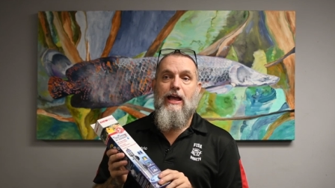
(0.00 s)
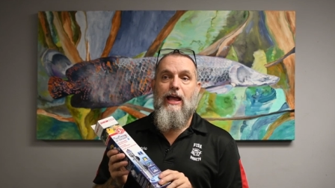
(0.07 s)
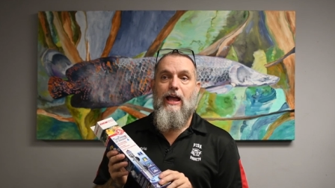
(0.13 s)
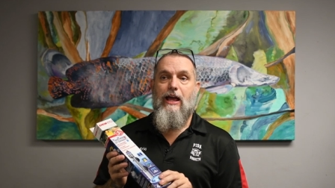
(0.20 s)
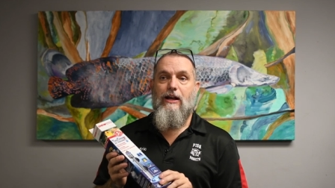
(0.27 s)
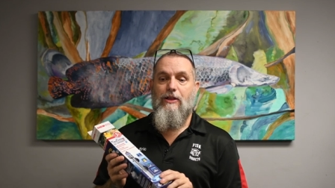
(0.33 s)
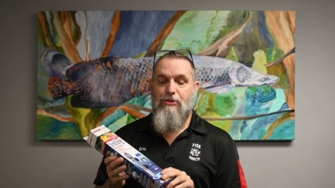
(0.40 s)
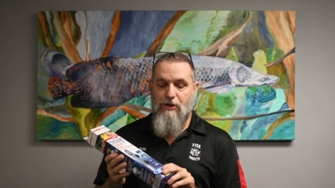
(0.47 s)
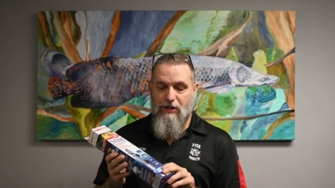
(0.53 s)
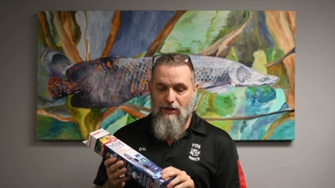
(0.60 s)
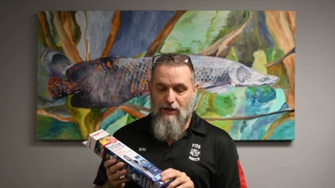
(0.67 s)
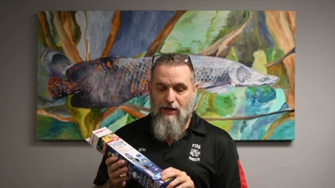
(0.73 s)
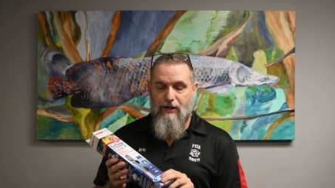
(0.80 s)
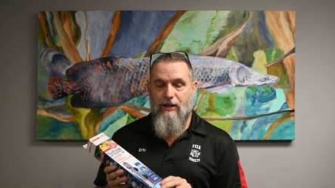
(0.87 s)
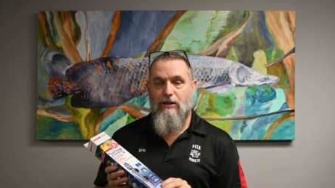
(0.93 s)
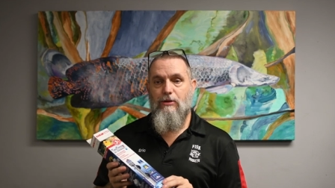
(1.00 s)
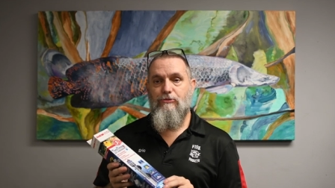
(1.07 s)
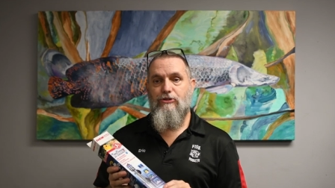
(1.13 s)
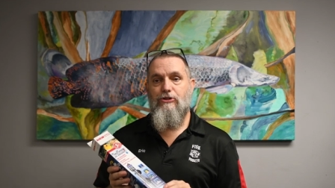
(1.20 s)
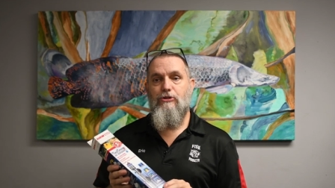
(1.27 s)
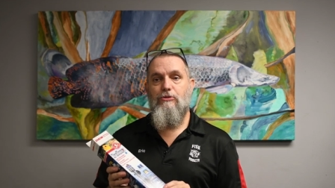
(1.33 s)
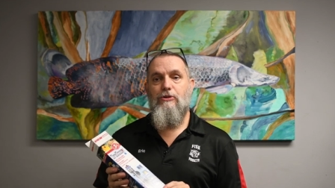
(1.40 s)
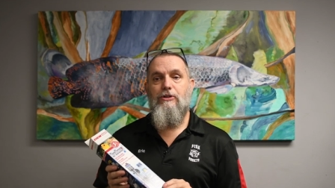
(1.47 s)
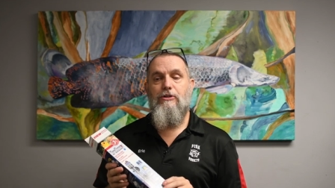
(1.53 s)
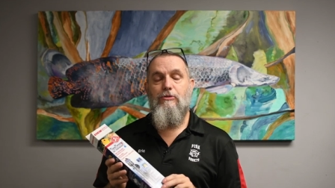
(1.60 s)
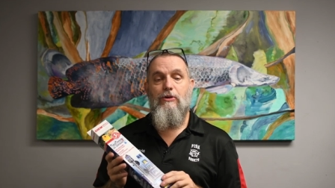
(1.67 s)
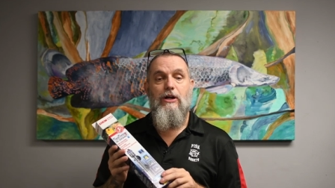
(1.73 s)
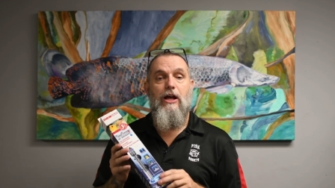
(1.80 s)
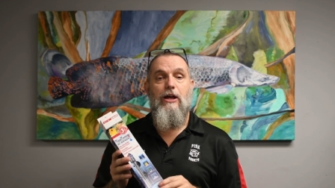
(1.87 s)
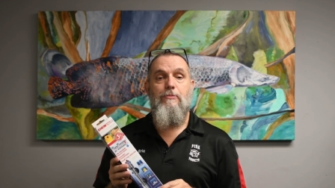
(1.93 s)
And I think a lot of that comes to do with the
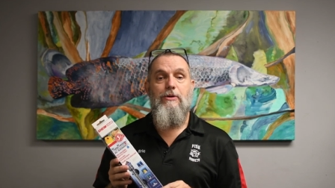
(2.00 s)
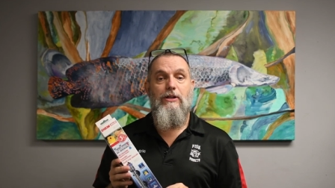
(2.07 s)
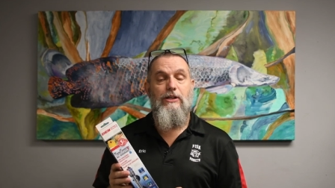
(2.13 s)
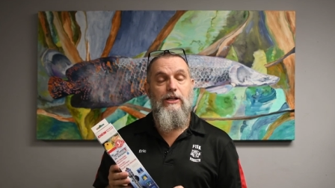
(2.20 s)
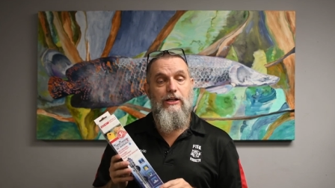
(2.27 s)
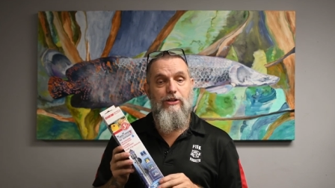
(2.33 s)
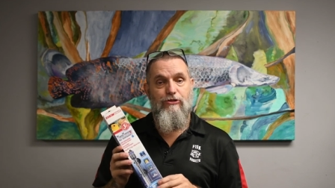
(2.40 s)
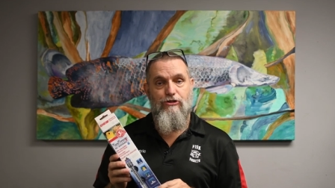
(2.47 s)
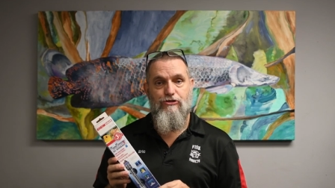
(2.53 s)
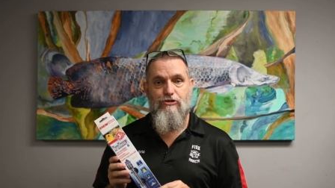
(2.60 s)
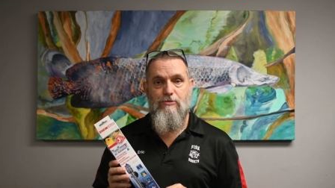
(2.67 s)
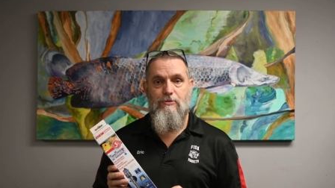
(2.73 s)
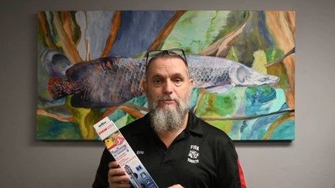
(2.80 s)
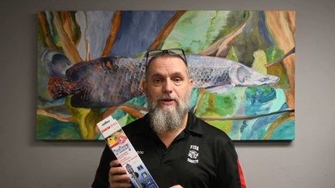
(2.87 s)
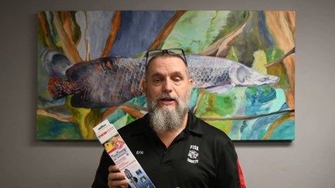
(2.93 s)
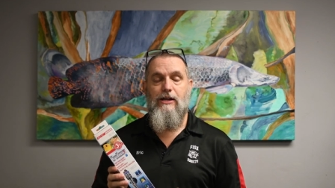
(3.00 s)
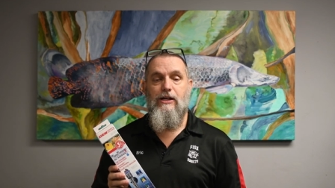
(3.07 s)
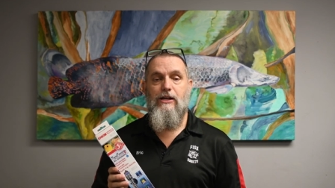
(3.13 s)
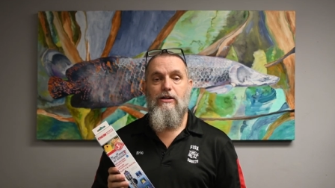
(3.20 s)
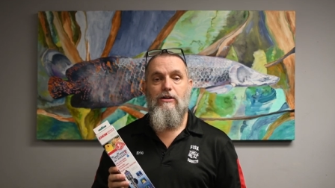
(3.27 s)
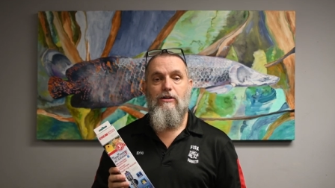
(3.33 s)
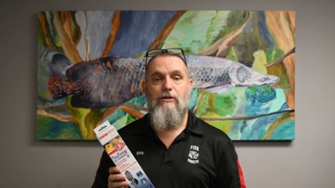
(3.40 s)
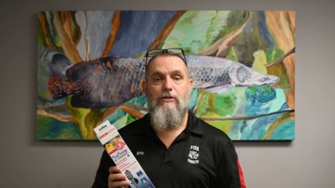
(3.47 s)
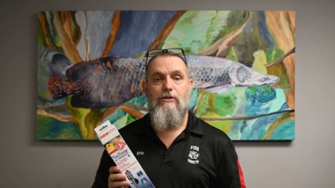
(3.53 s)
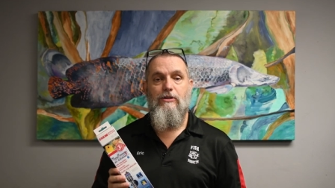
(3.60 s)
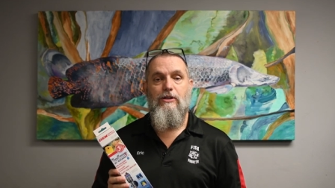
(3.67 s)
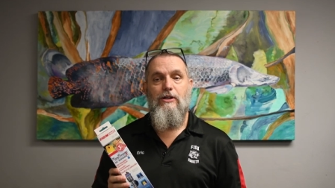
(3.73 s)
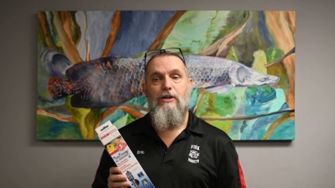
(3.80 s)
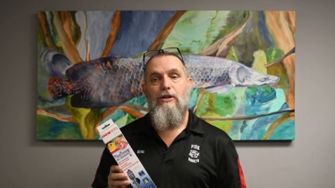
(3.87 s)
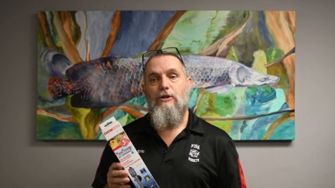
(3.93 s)
reliability. It is a German-made heater,
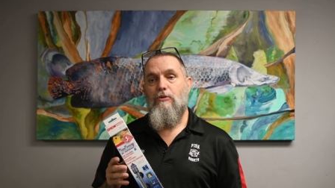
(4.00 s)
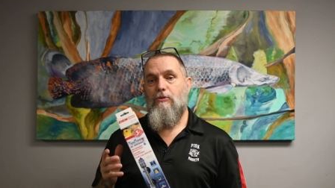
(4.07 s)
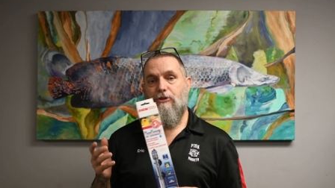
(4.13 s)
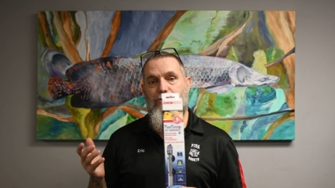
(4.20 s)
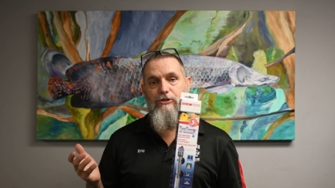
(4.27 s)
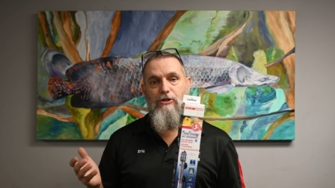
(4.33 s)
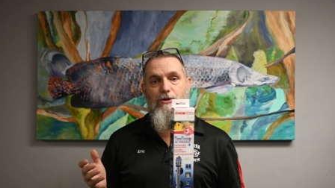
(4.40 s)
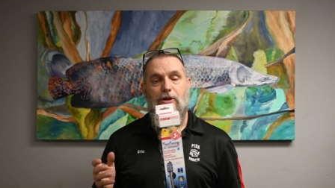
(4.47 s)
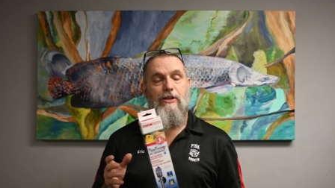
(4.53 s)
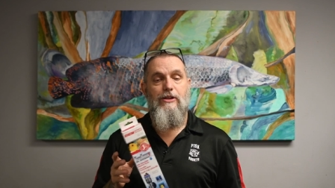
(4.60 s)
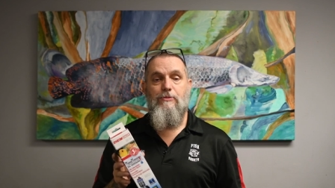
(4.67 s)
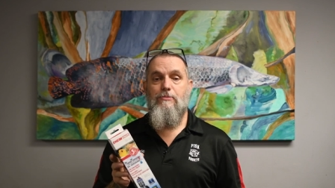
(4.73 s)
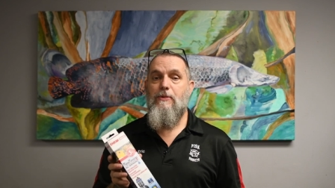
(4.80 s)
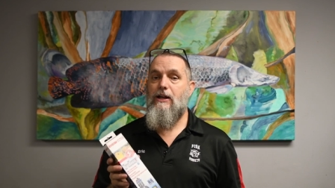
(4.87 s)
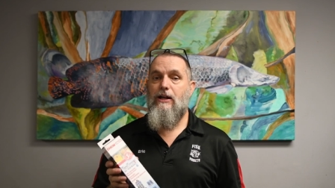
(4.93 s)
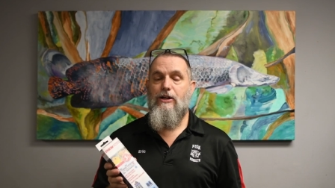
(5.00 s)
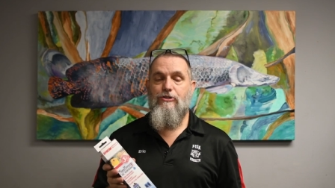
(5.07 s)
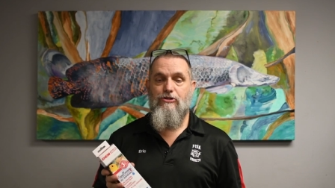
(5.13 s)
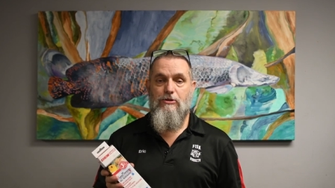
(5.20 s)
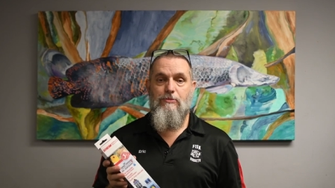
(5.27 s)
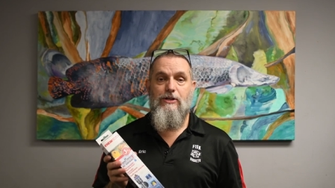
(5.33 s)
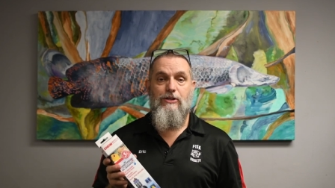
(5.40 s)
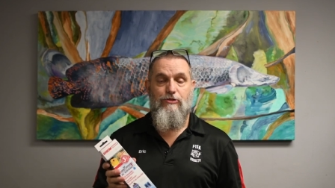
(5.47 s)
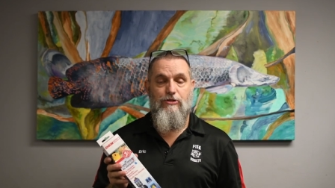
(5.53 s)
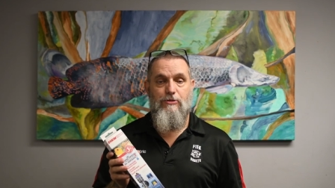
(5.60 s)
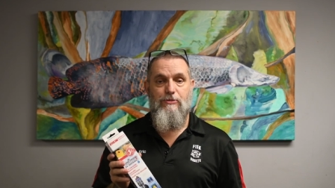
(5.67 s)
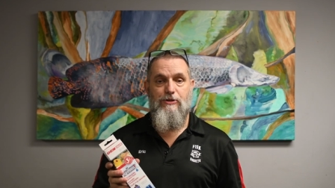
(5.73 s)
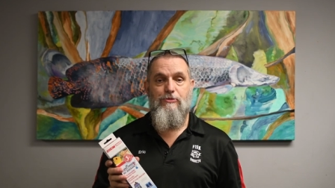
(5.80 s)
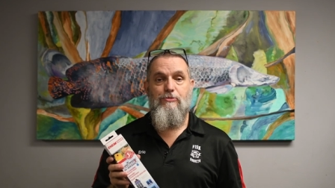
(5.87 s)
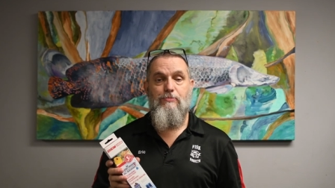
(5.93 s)
which, you know, anything made out of Germany is going
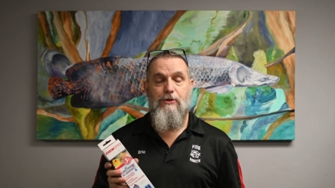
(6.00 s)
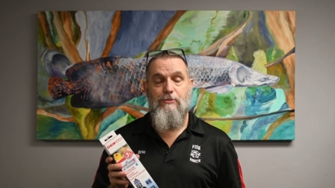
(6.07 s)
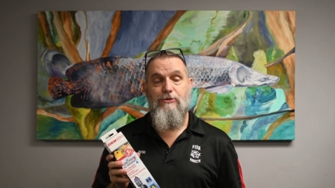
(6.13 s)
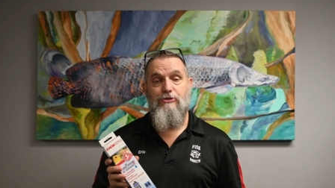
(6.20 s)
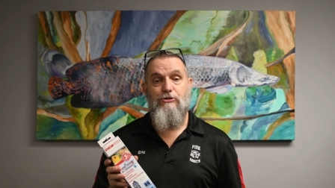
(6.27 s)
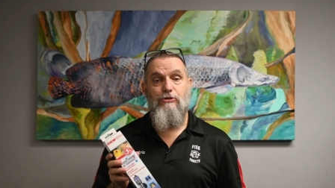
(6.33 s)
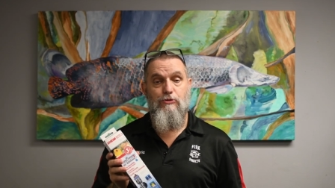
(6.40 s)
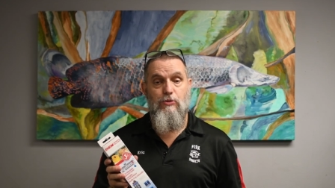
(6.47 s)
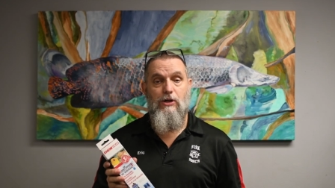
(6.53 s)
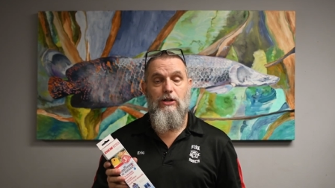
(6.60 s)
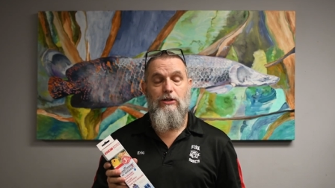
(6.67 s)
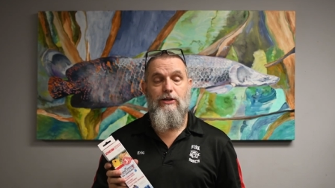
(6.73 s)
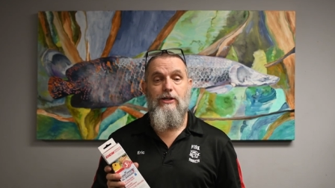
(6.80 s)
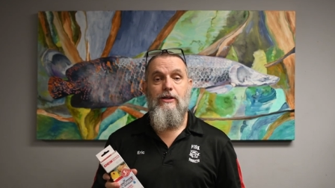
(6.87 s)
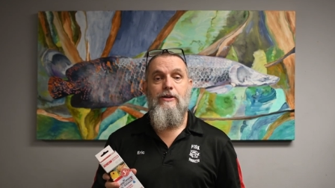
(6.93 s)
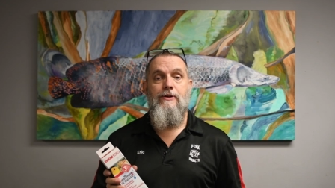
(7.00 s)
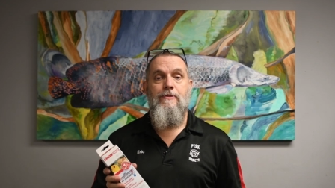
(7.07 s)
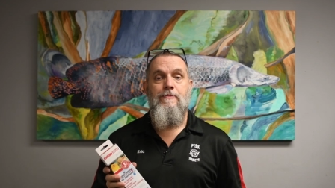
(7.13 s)
to be pretty much good quality.